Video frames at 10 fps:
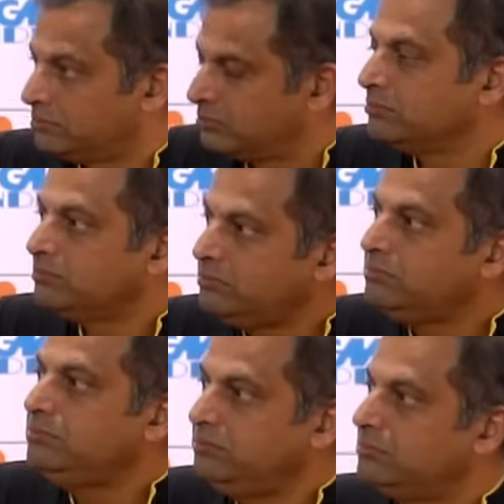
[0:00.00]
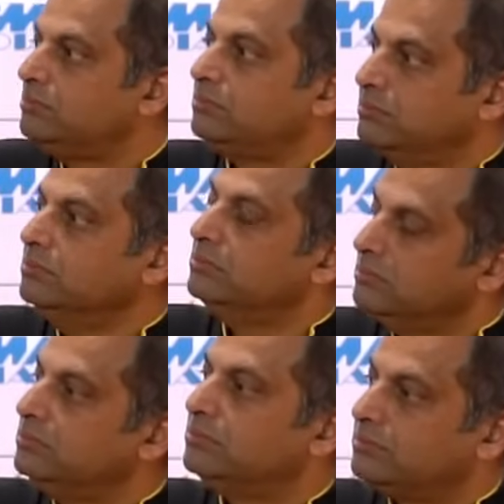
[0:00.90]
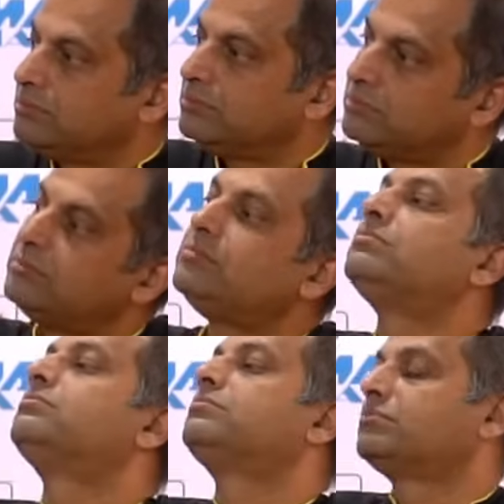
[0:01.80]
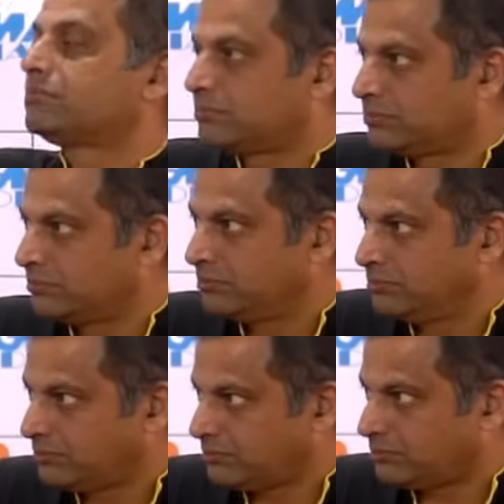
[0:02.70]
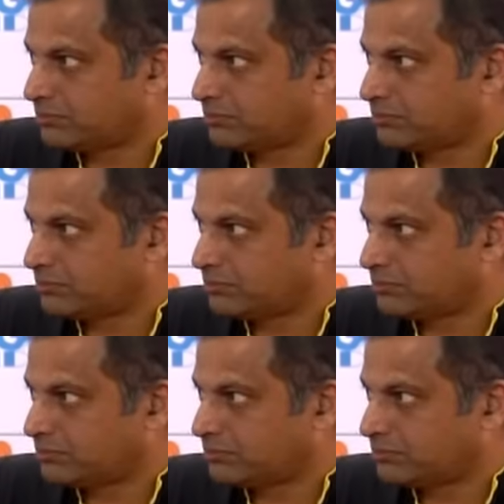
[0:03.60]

The person shown says nothing.